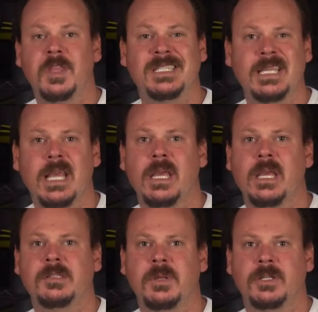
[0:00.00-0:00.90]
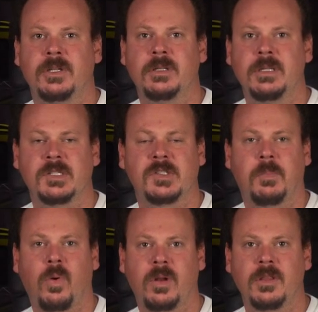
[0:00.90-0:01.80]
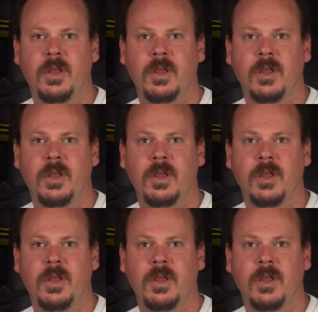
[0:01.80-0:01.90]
The CAA's mission is supporting